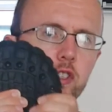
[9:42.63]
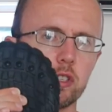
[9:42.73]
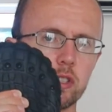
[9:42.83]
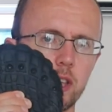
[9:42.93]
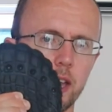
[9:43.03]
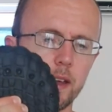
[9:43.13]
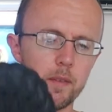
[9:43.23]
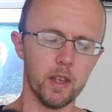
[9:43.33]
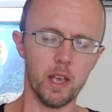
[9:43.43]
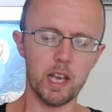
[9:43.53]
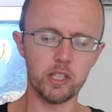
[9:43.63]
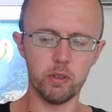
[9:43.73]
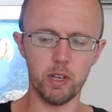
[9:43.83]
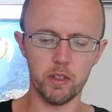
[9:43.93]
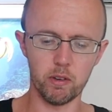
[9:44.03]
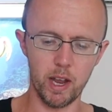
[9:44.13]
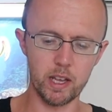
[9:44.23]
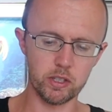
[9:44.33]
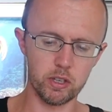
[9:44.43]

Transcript: just there as you hit the ground.